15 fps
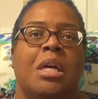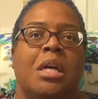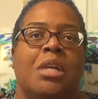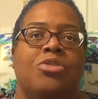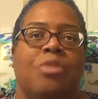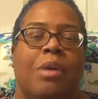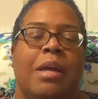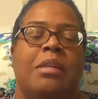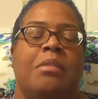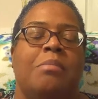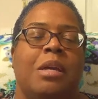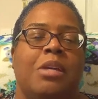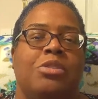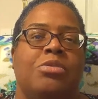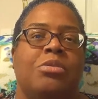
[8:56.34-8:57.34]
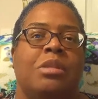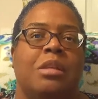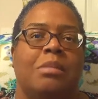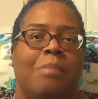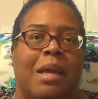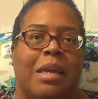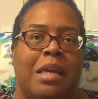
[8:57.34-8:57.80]
trying to make sure
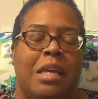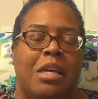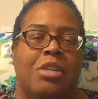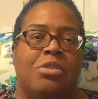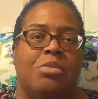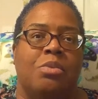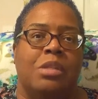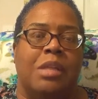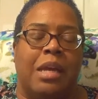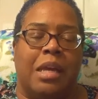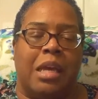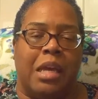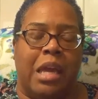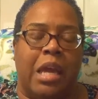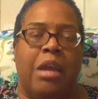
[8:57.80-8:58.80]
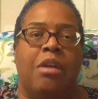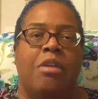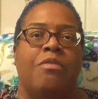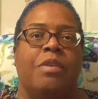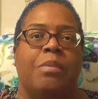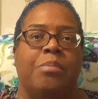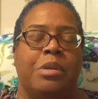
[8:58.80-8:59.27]
that my kids were taken care
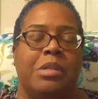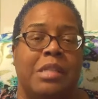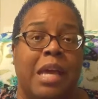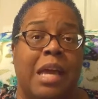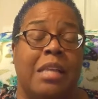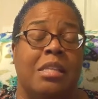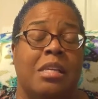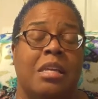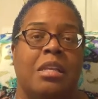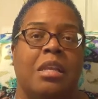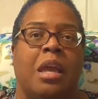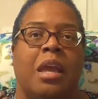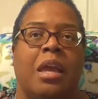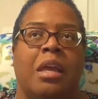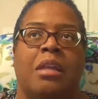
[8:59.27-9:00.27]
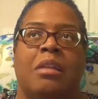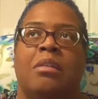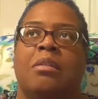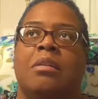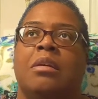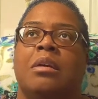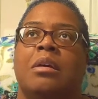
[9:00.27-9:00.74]
of and protected
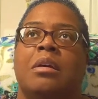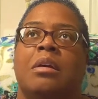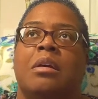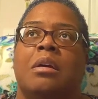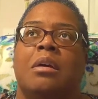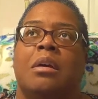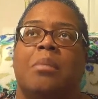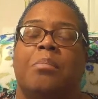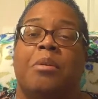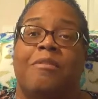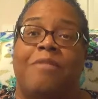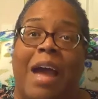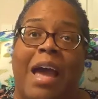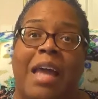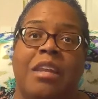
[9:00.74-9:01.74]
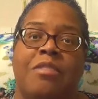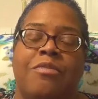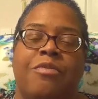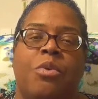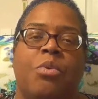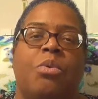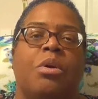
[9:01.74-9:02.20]
and provided
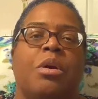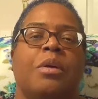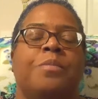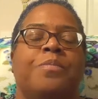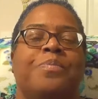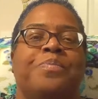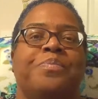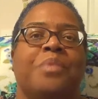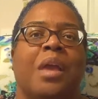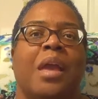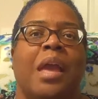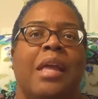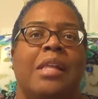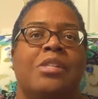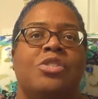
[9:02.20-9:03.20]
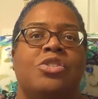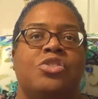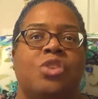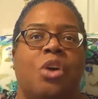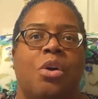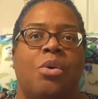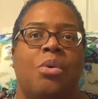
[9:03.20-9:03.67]
for. And
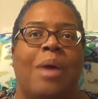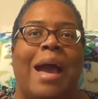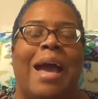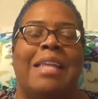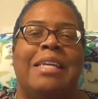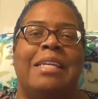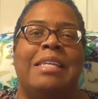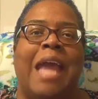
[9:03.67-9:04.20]
so I didn't